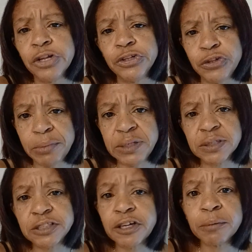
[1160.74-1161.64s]
You mean
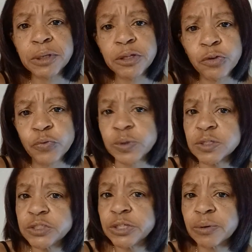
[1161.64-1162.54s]
to tell me you finna
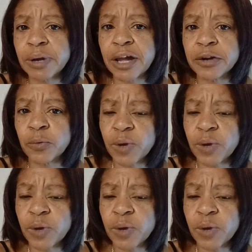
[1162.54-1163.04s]
sit around and